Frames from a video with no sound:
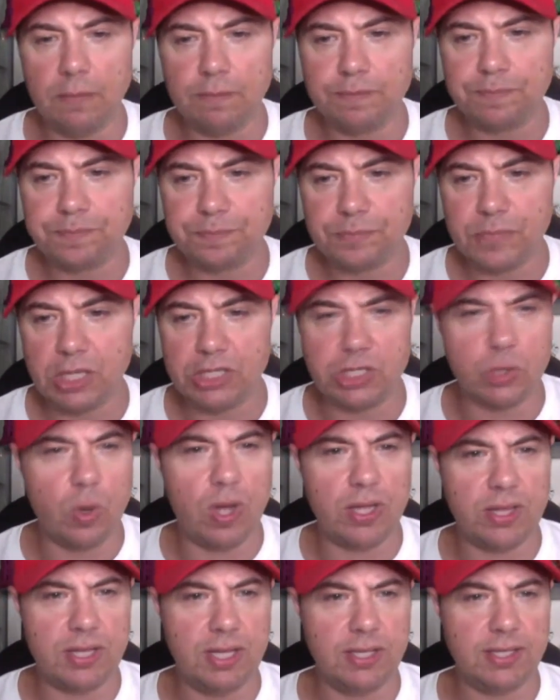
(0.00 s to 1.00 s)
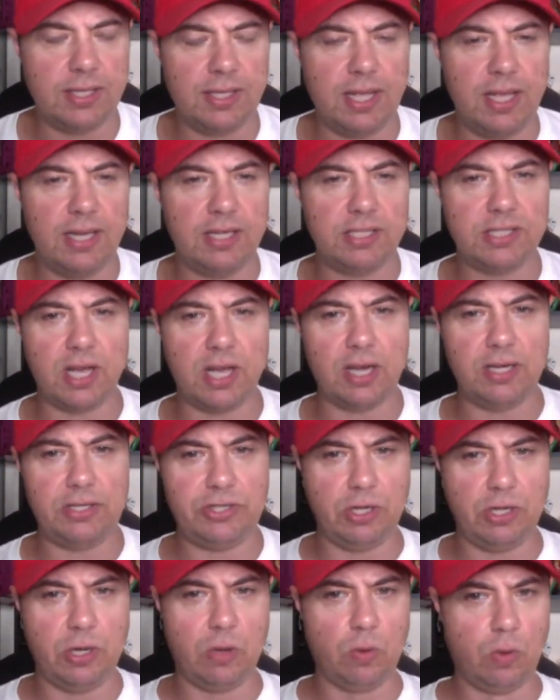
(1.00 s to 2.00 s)
So I think that they decided to
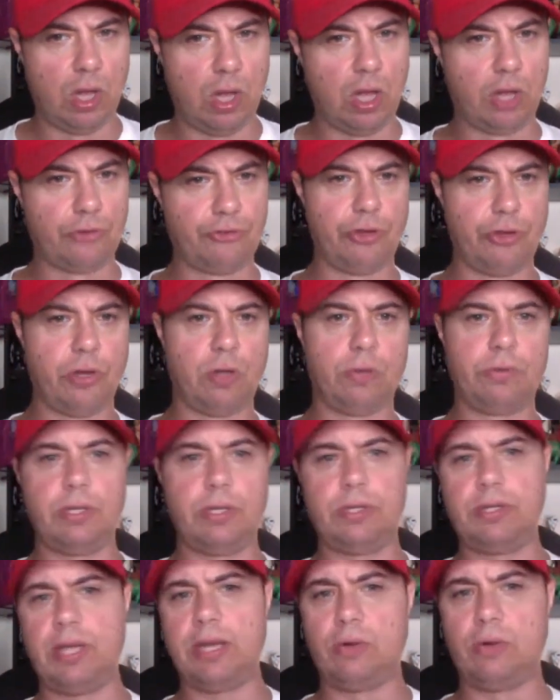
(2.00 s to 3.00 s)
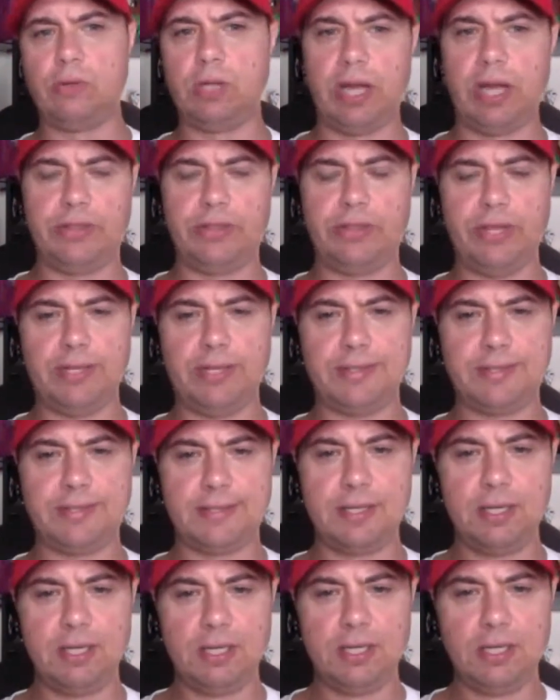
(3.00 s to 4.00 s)
go, well, I don't know, they don't like this,
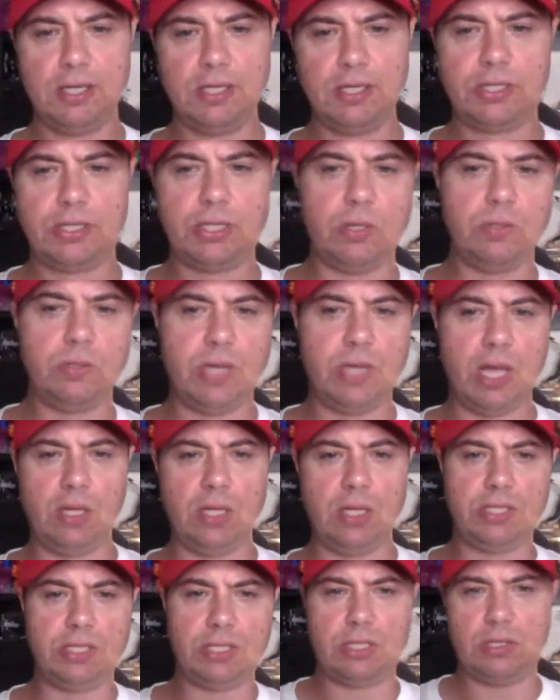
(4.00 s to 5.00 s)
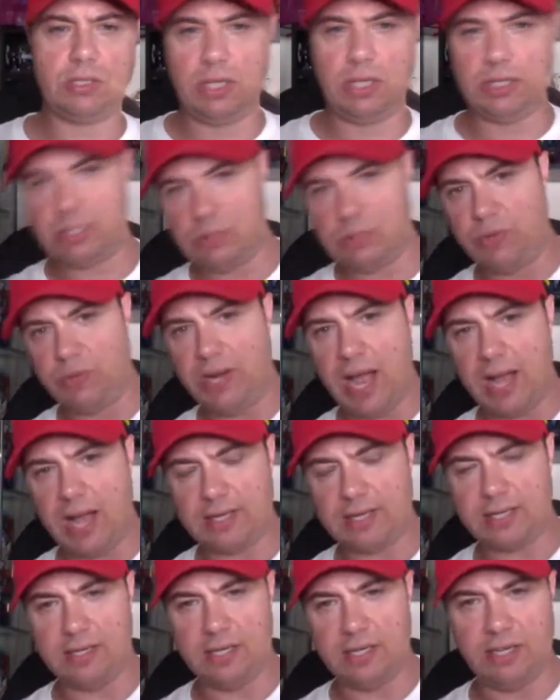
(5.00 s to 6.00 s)
so now let's react
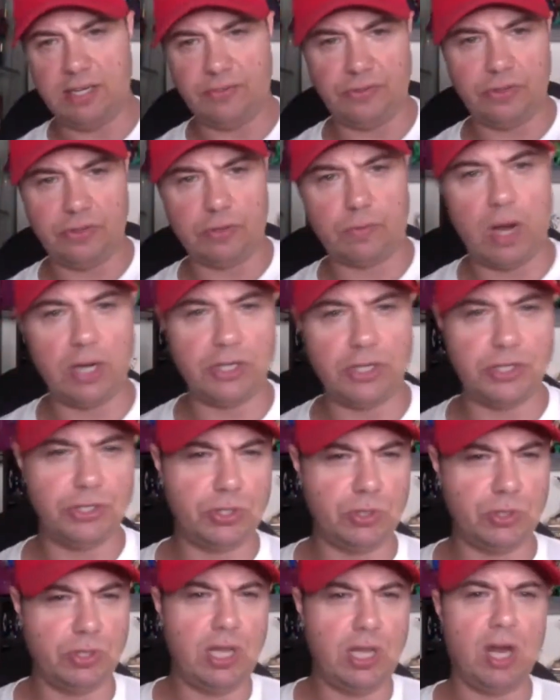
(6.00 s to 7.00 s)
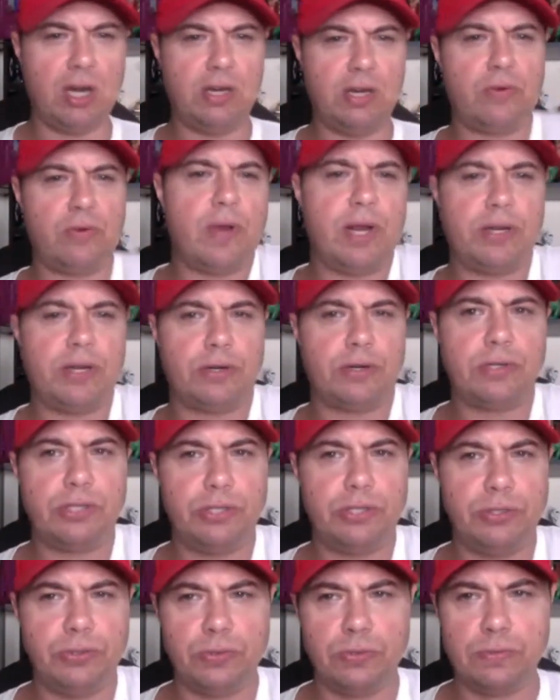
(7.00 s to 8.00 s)
in a different direction. So they got a director
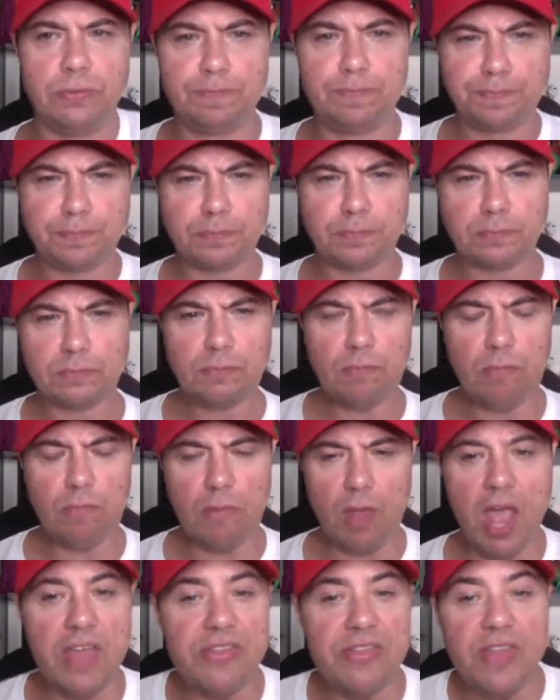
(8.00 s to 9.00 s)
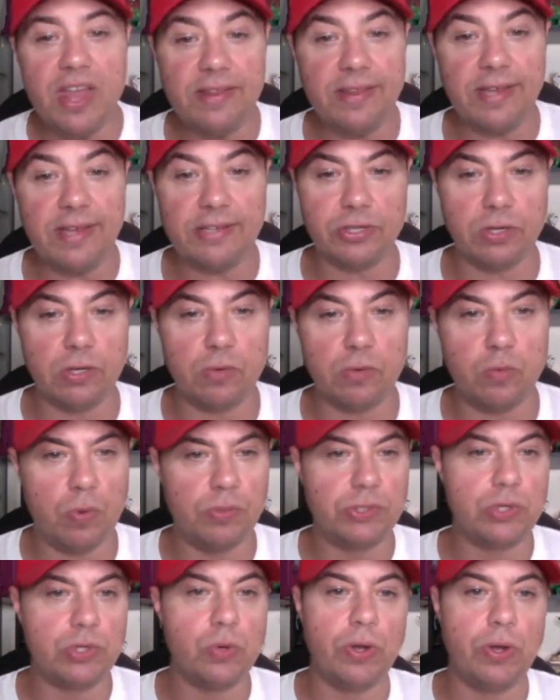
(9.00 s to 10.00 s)
and then they took what was
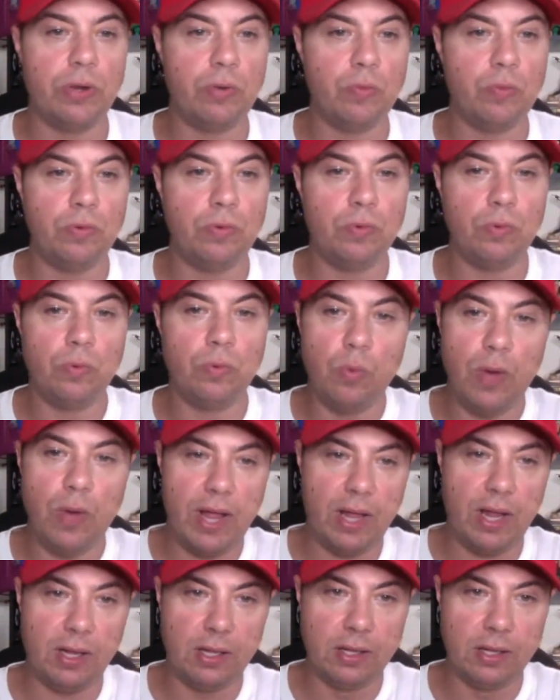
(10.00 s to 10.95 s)
going well